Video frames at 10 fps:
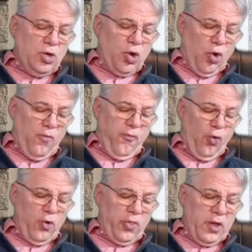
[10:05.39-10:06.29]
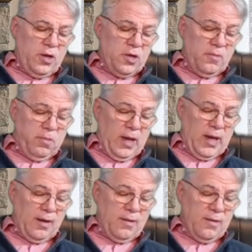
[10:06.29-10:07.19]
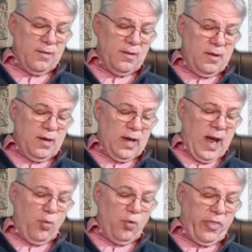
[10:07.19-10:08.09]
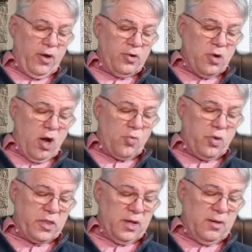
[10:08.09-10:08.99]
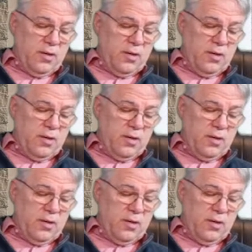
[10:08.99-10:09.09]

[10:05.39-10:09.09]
go forth into the plain, and I will there talk with thee.